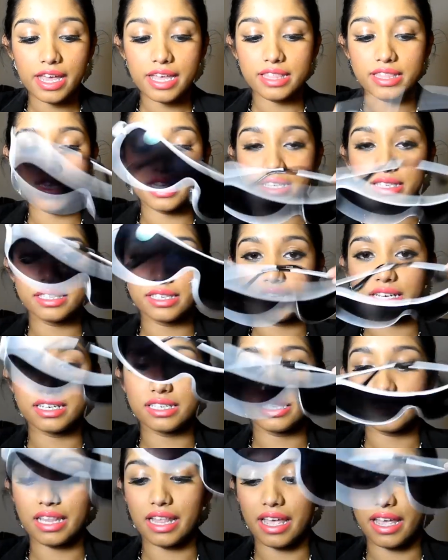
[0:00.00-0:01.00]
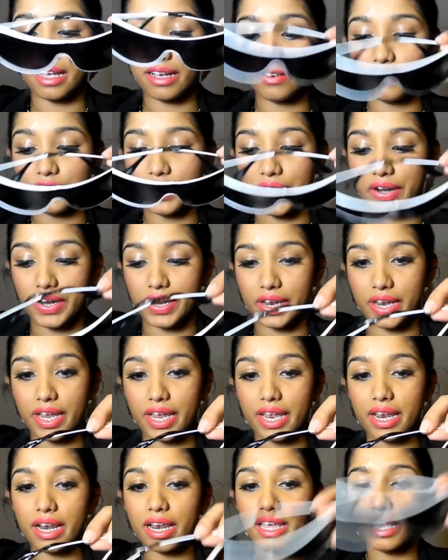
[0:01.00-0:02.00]
This is like where
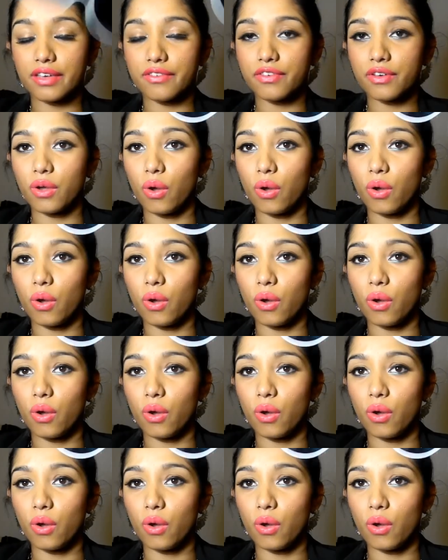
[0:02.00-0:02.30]
like if you